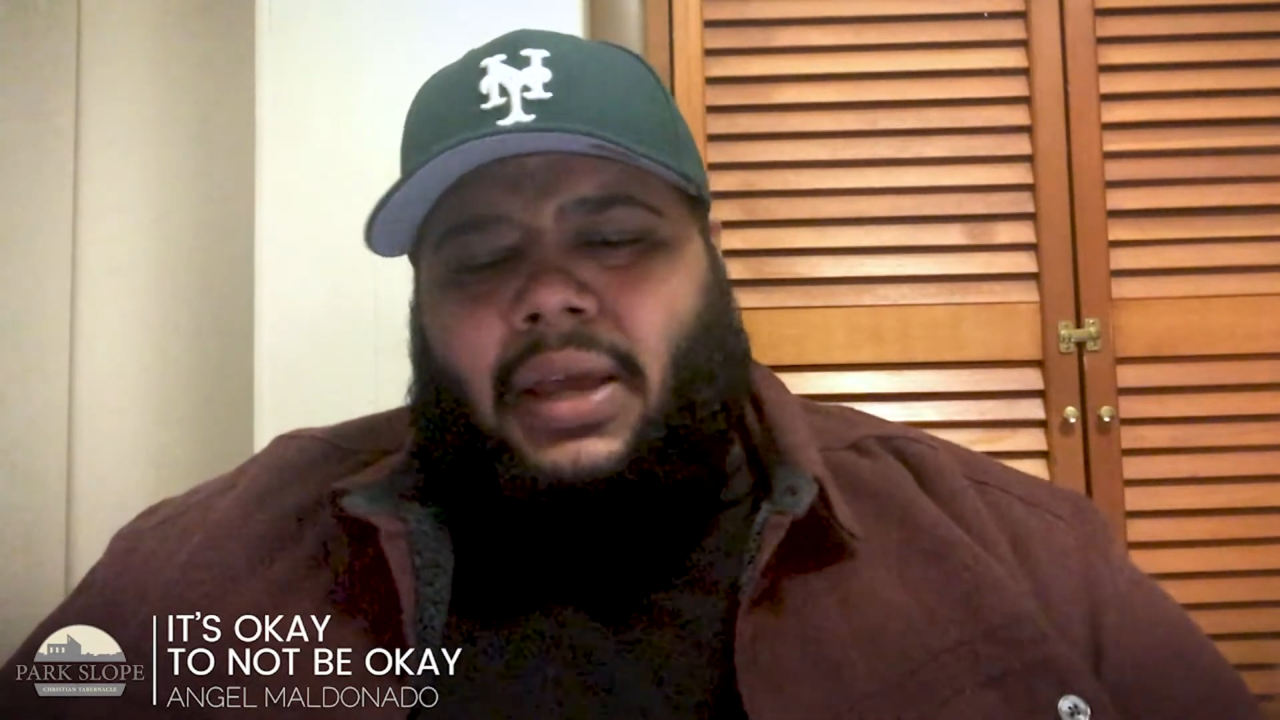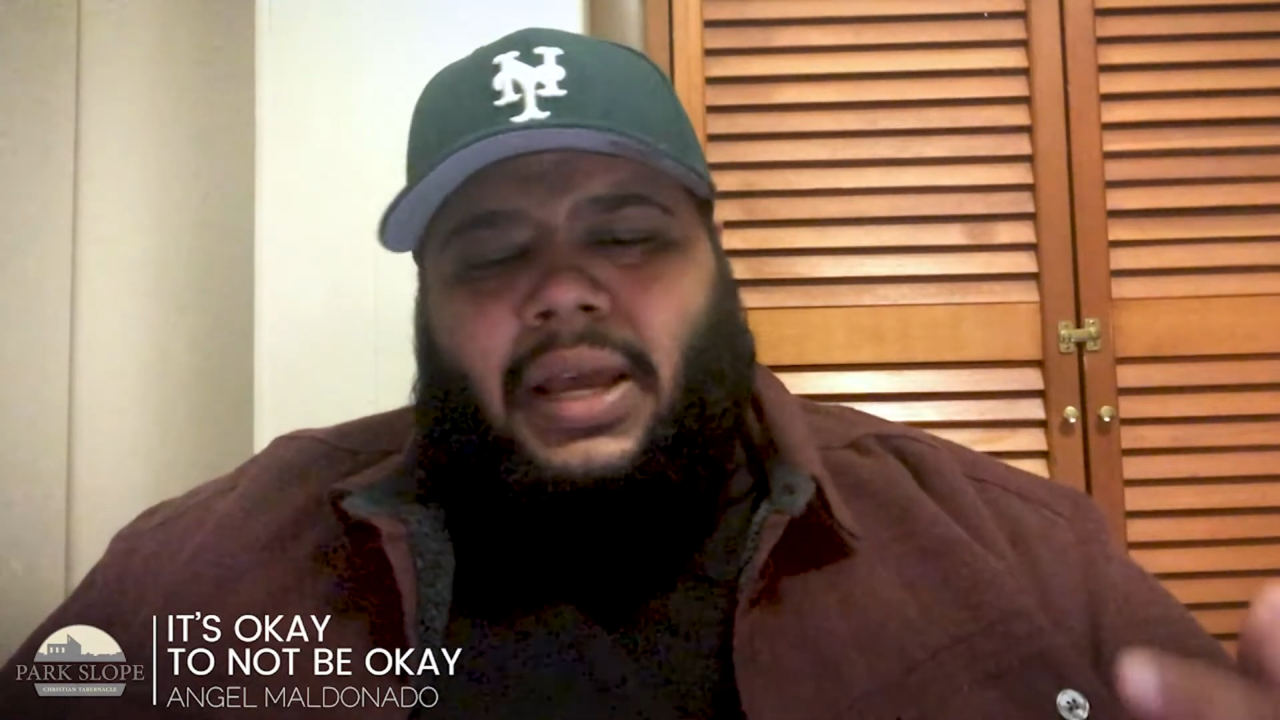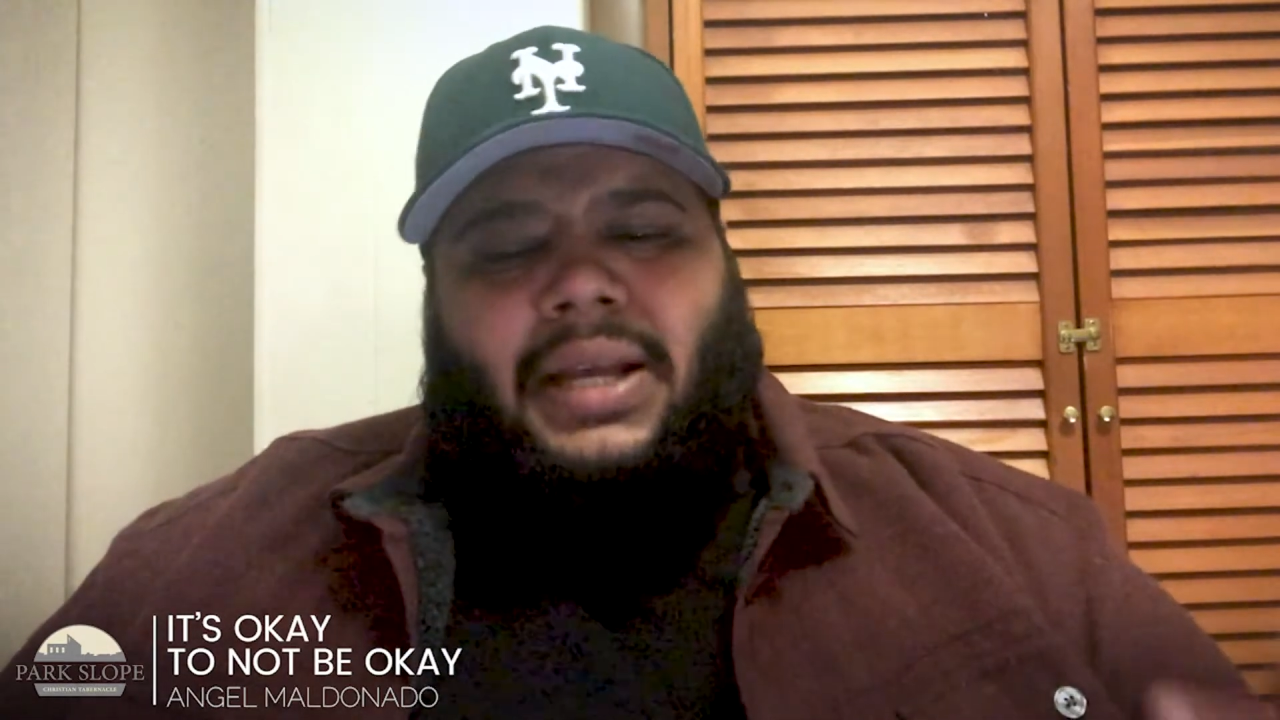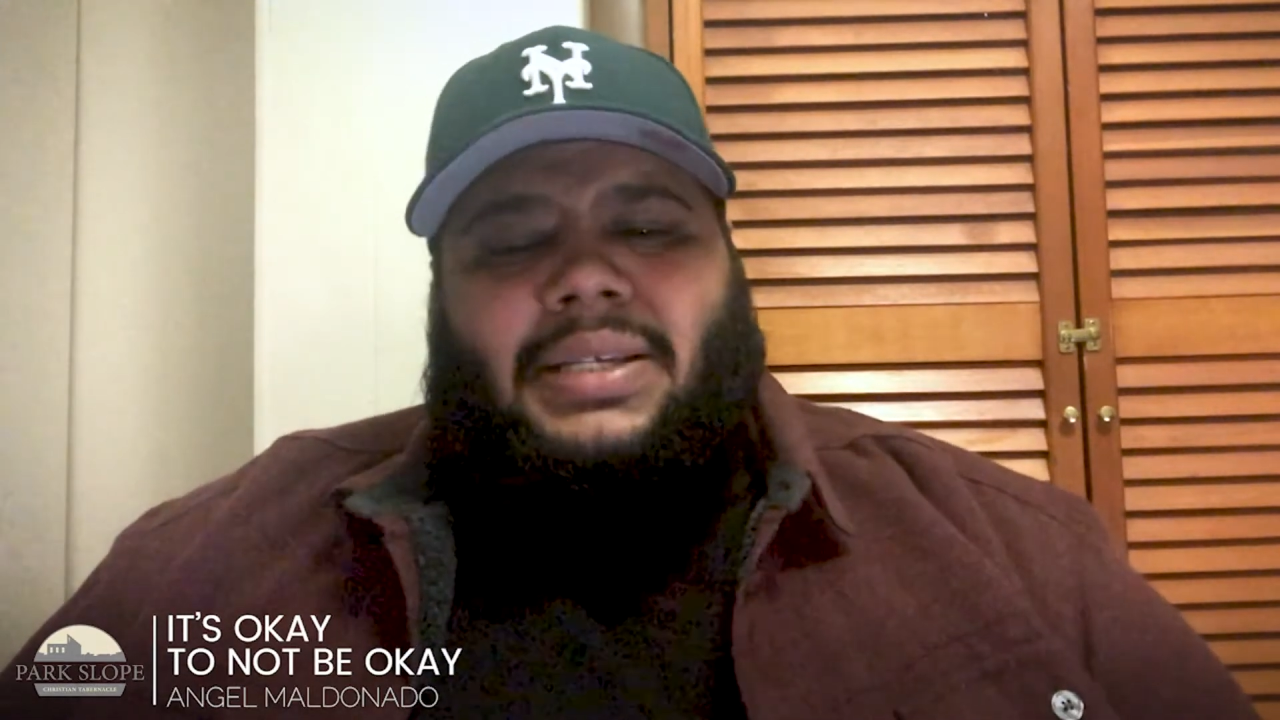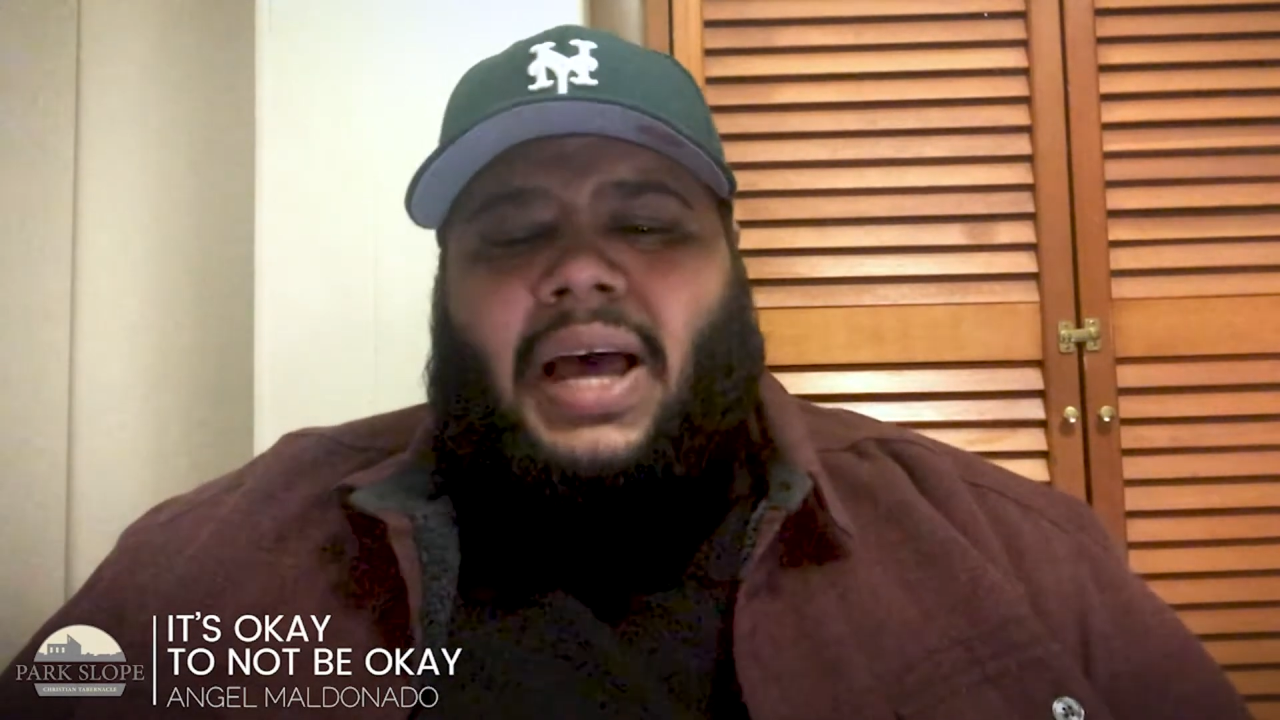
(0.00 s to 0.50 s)

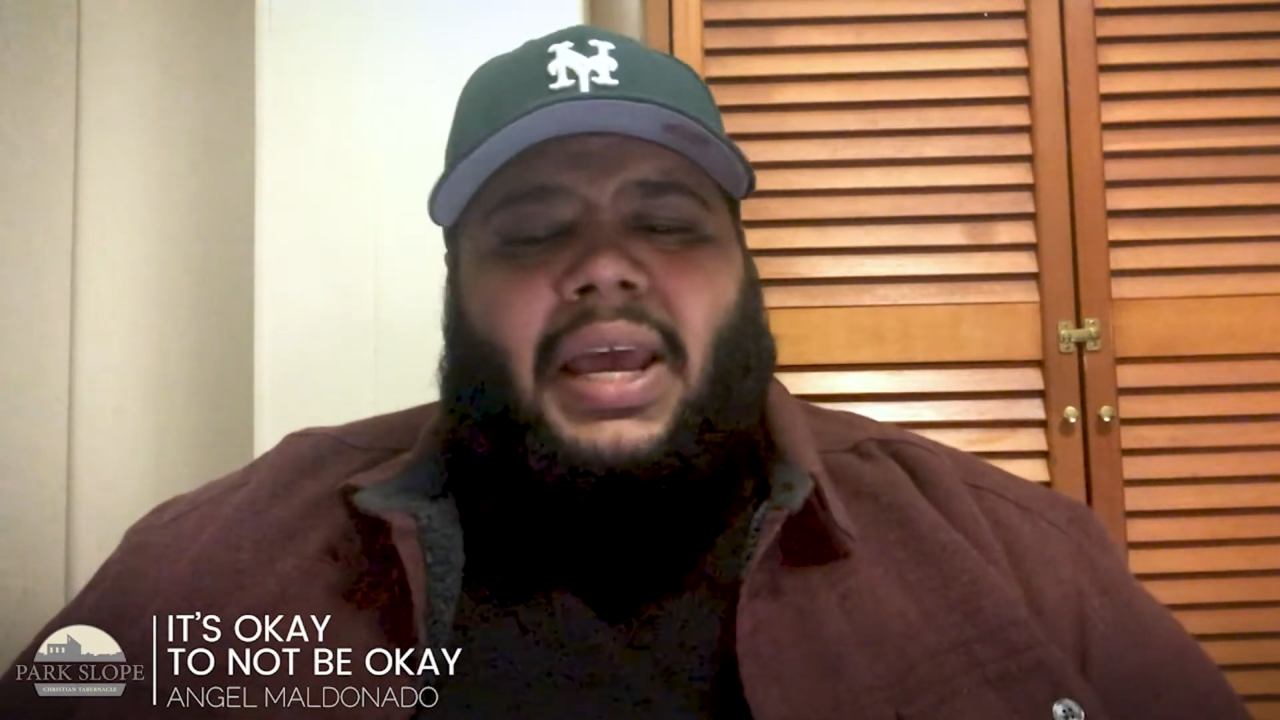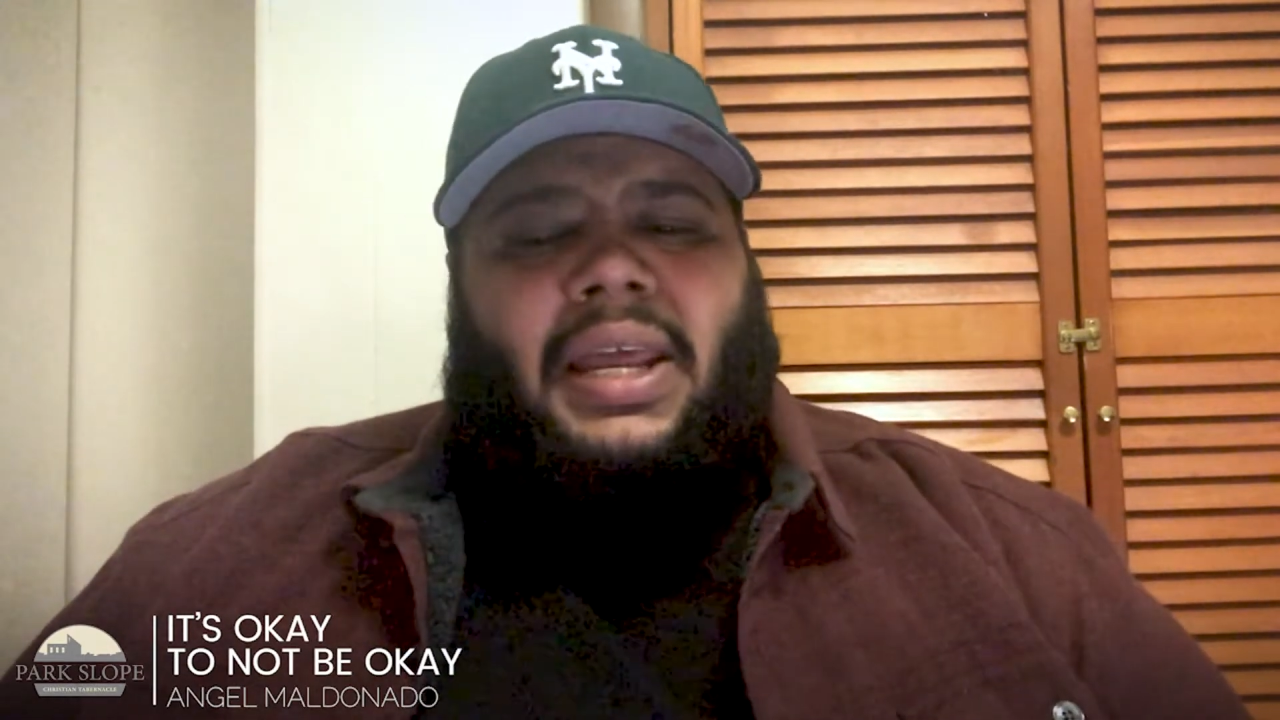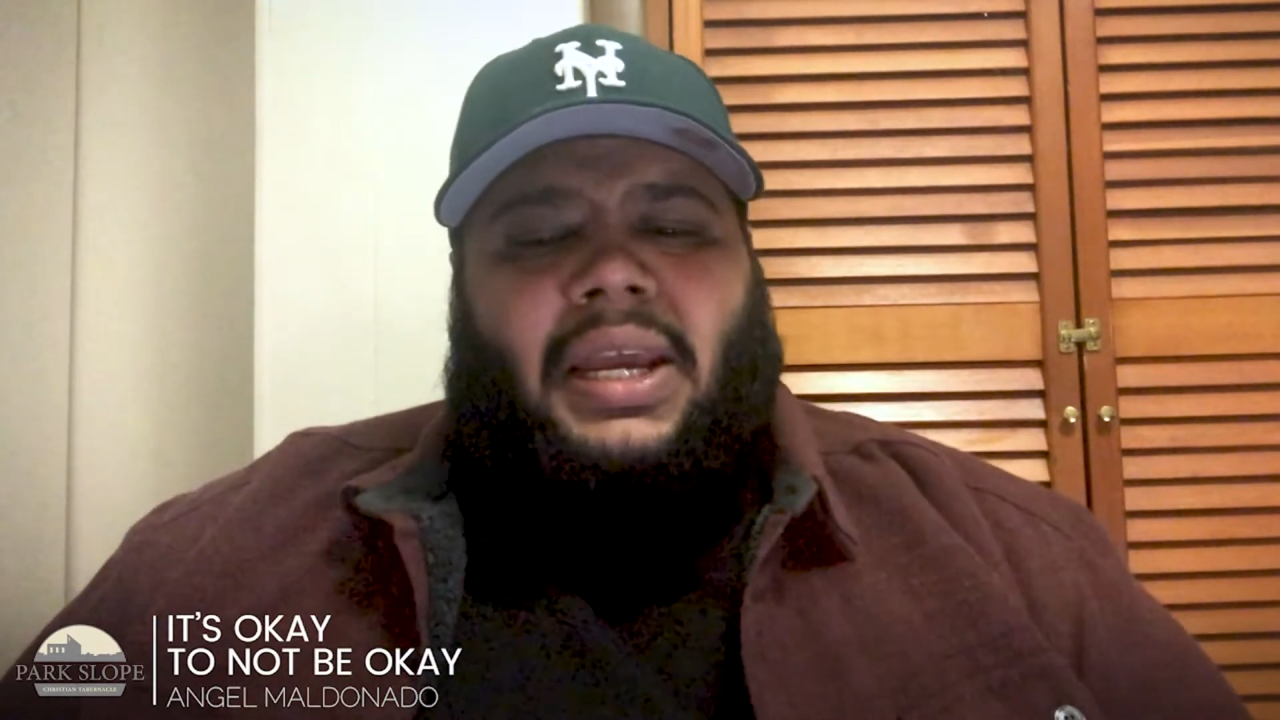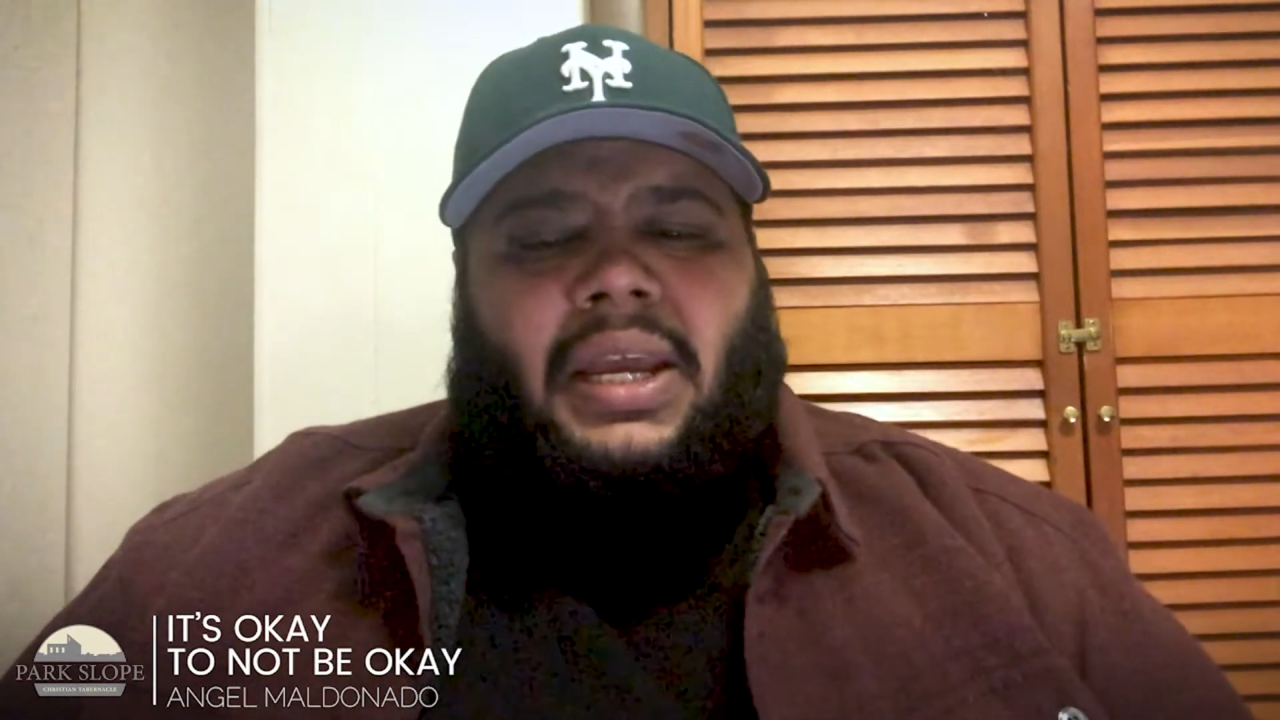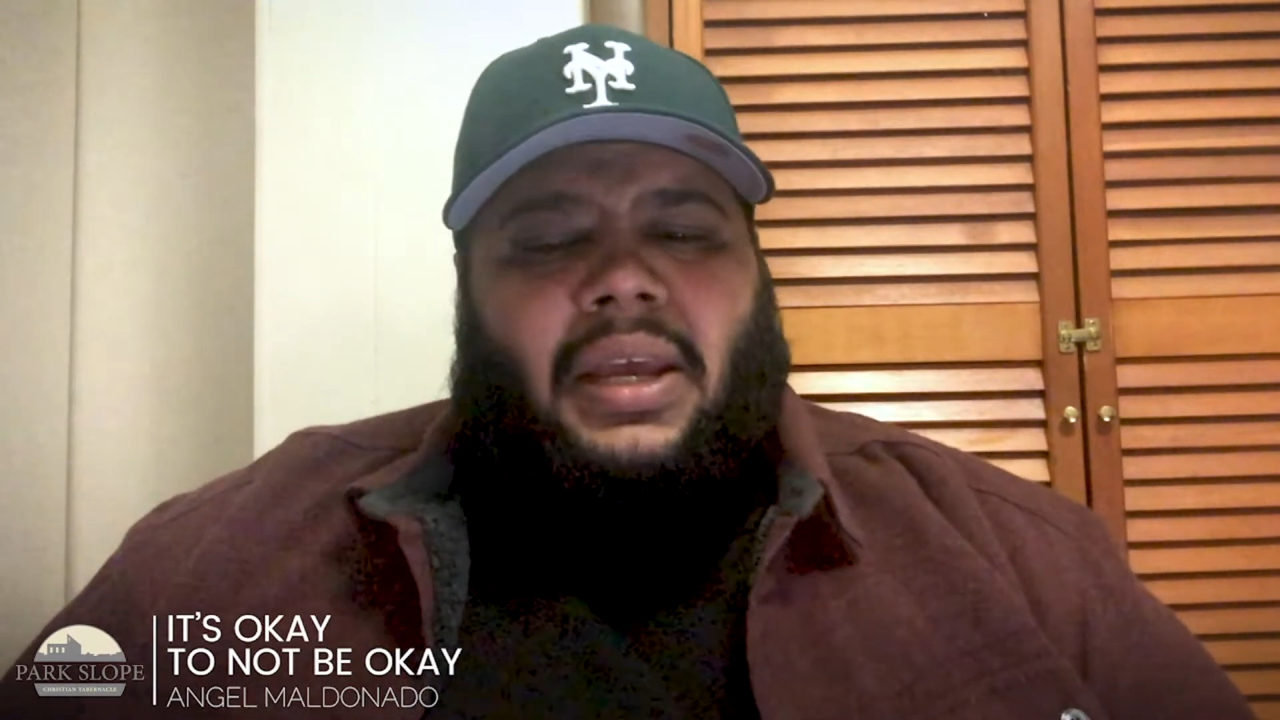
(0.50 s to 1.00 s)

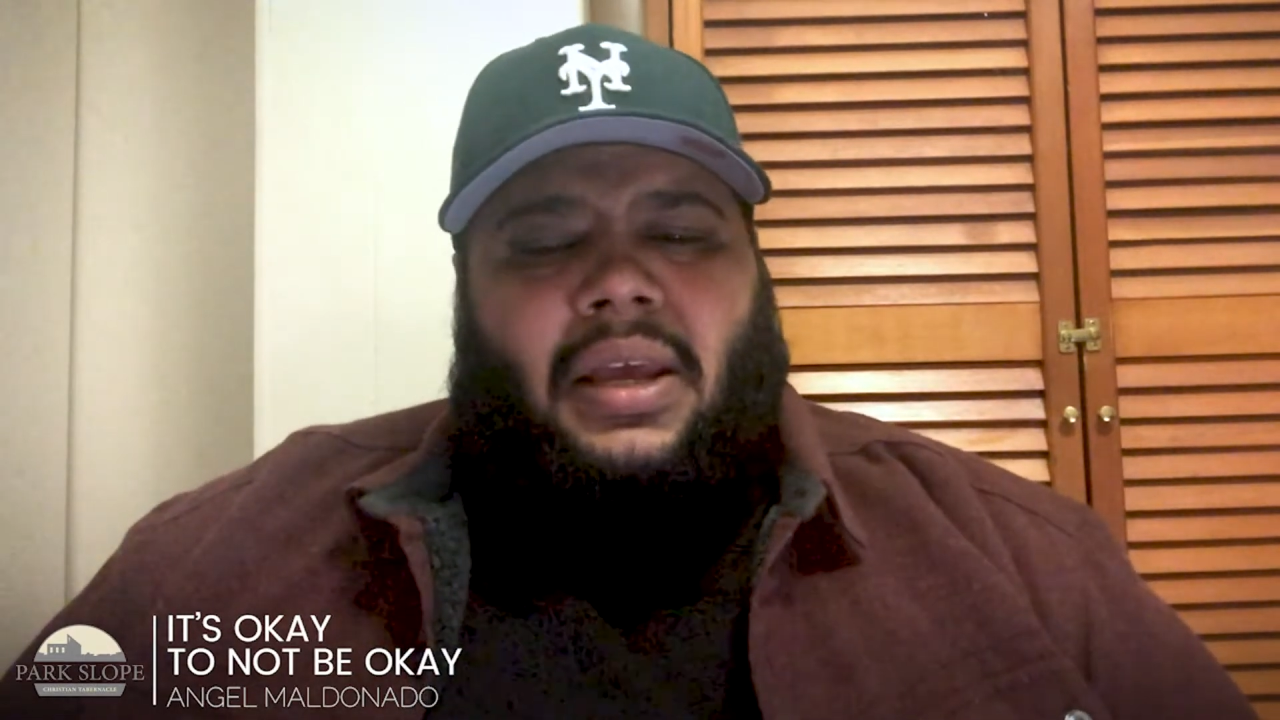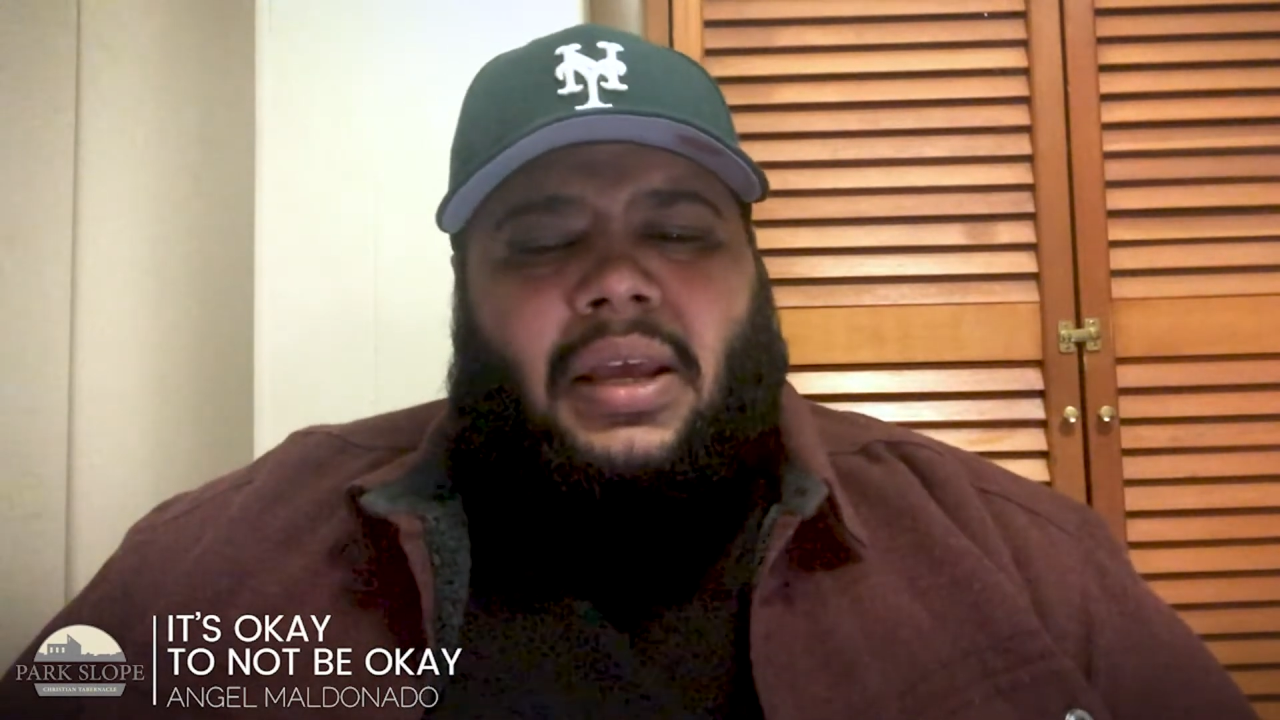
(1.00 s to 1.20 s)
anxiety,